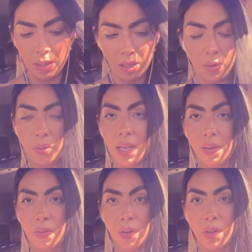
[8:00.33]
Okay,
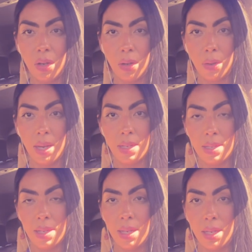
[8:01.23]
Virgo, I
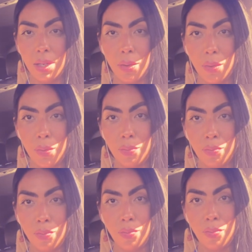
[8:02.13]
see you.
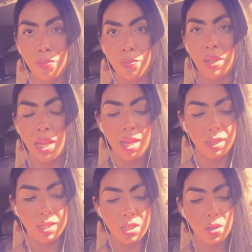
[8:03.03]
Mm-hmm.
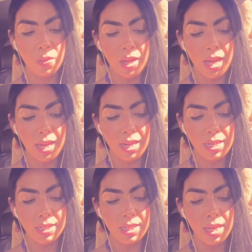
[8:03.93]
Let's go ahead and
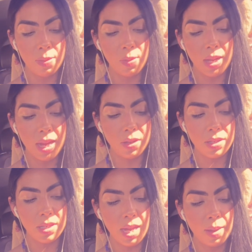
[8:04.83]
see what else
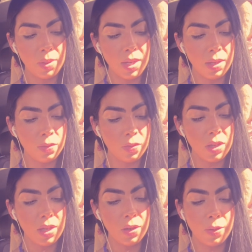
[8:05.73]
is happening for
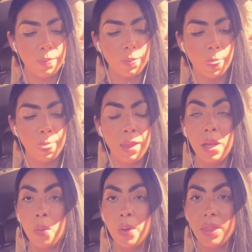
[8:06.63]
you
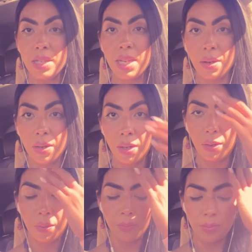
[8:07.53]
with the
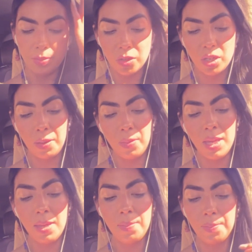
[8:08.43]
tarot, shall we?